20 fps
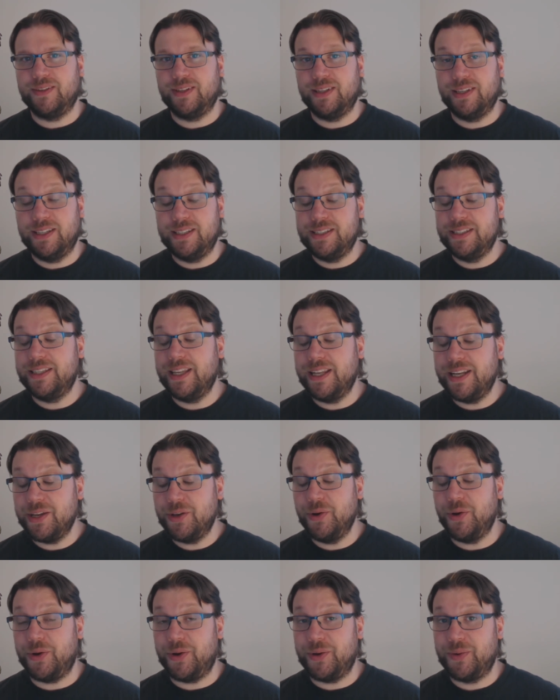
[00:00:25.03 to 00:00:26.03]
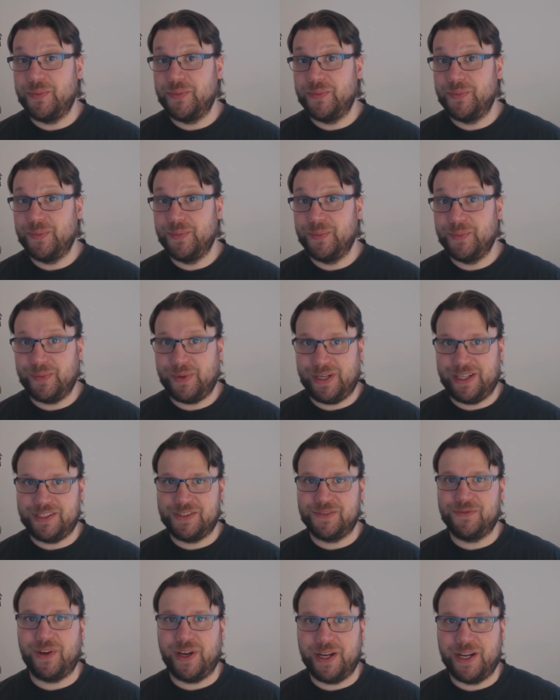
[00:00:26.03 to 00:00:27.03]
is it any good? Let's
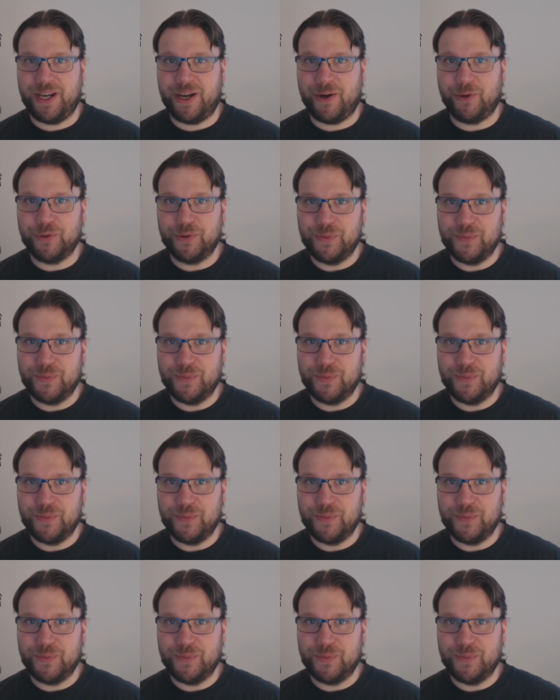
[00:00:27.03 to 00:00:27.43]
find out.